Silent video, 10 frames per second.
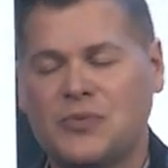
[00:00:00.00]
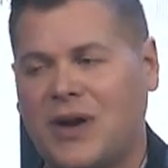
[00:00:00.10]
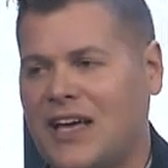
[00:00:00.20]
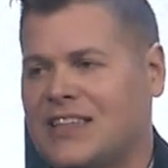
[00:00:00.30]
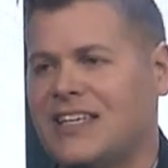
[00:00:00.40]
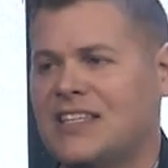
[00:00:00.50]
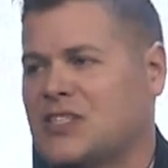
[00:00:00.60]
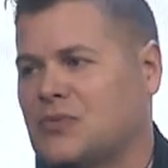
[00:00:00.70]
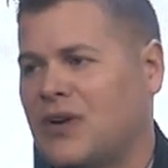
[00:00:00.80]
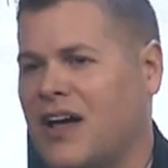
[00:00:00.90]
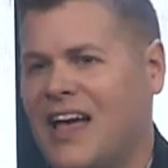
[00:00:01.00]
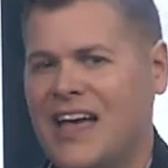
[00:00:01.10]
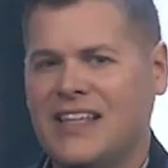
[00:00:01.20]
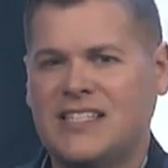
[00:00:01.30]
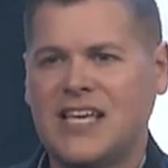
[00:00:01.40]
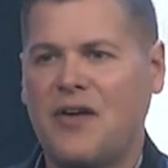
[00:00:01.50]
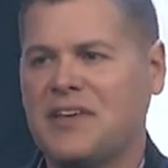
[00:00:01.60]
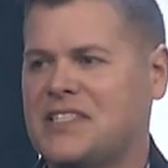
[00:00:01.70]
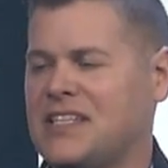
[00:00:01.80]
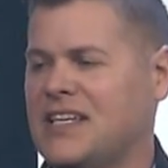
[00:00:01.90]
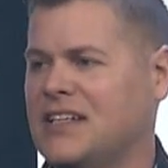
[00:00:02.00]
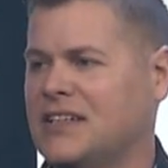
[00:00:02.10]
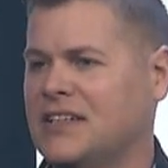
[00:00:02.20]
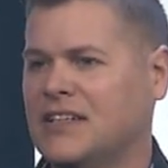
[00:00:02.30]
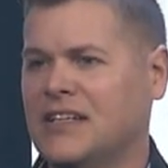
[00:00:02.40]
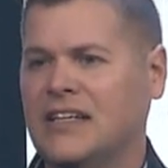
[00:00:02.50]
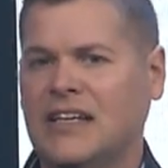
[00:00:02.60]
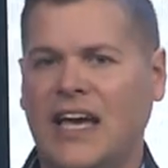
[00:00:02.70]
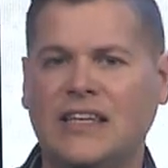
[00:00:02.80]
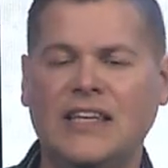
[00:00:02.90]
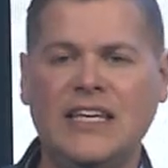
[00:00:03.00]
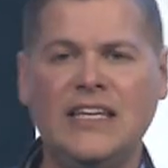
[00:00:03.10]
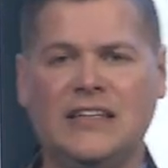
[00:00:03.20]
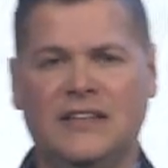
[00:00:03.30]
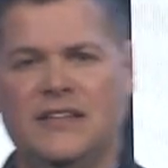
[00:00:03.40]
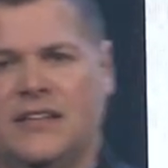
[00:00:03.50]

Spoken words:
is what I think. This is how I see it. Hey, lean.